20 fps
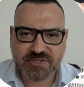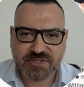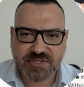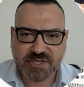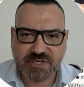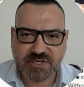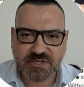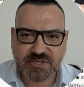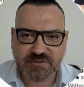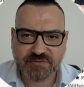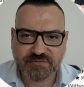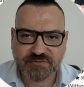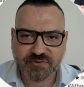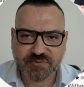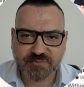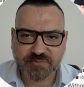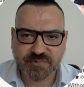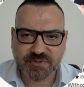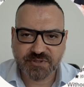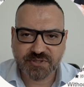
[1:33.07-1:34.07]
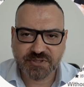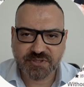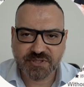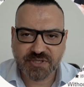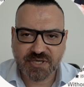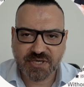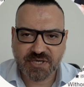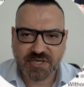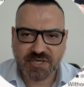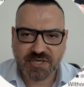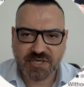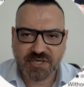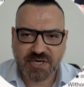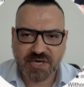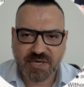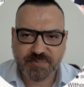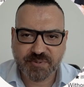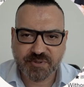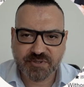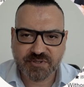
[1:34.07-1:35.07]
seller from the
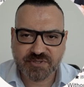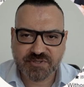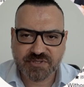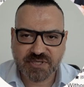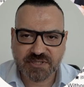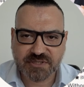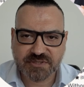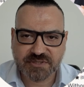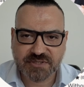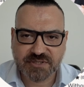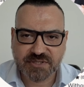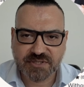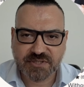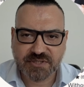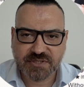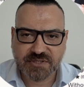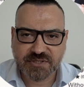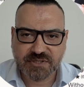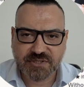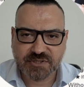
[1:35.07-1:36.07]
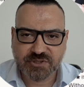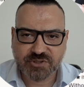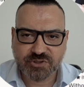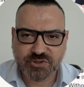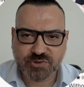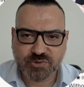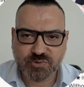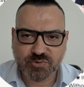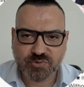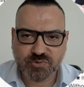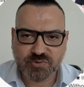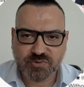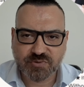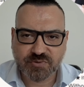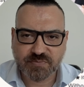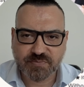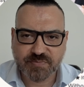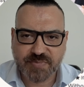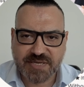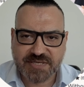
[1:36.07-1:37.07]
upper result to
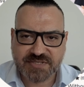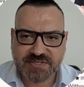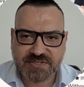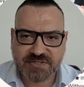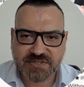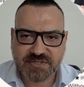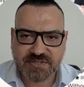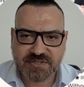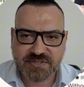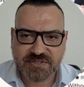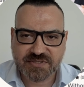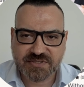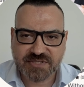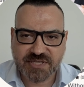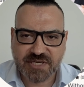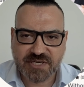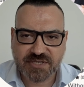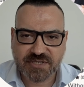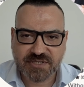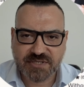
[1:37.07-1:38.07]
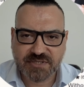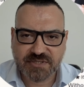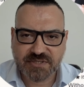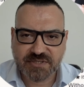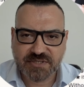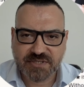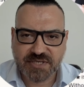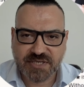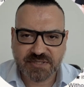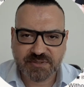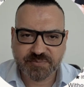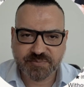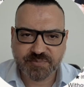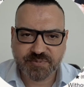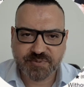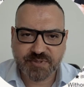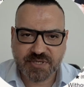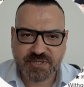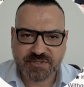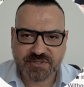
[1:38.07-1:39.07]
best seller and
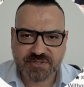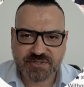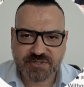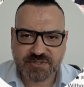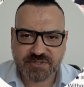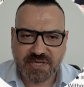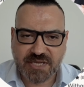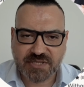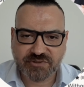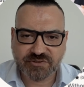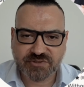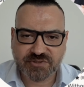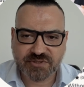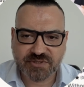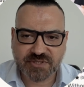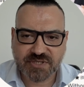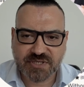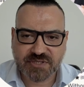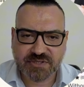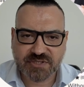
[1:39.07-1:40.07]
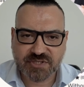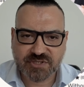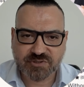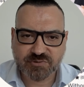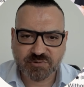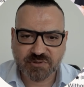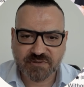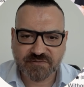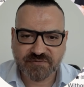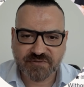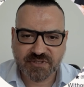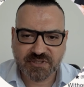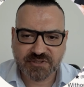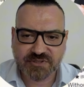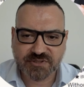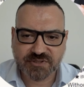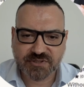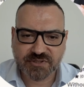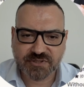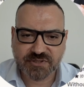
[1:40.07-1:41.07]
press enter, and this will
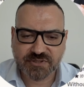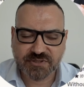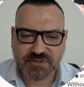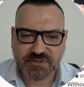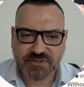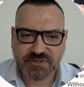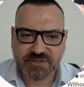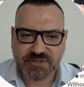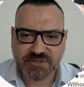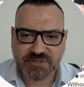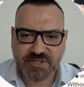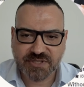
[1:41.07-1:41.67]
filter the